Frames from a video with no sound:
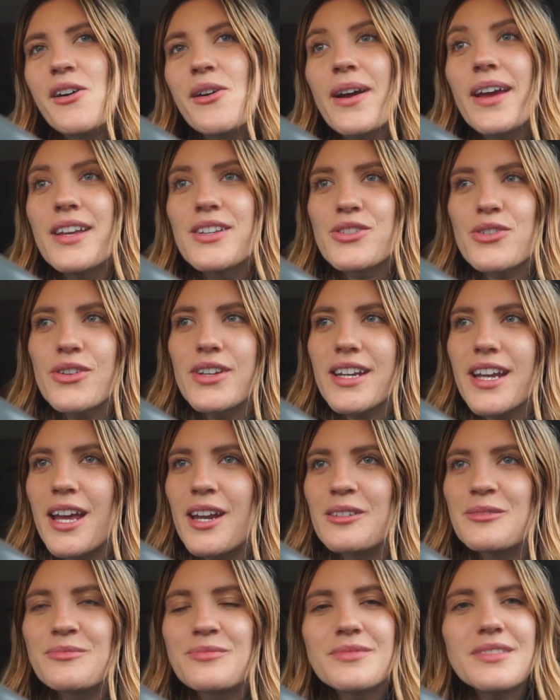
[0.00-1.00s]
Okay, it's green
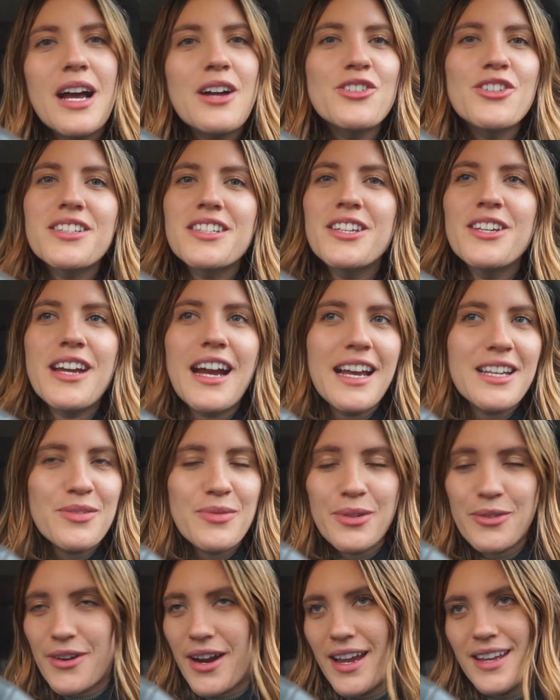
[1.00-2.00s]
again. I'll just see you guys
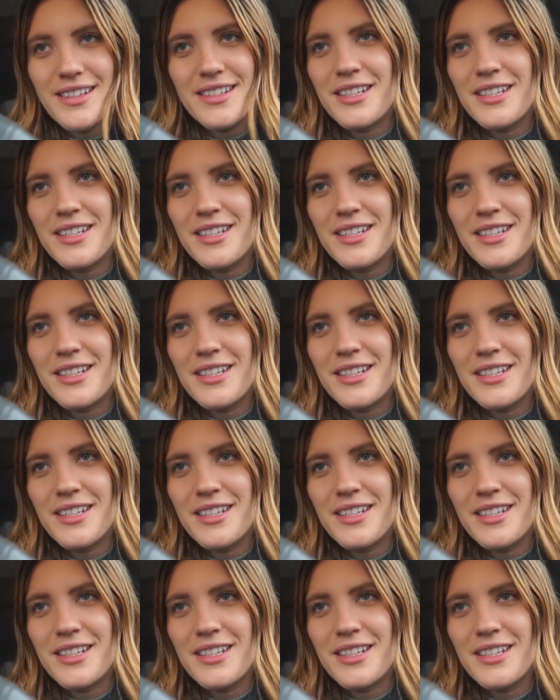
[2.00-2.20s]
when Ryan's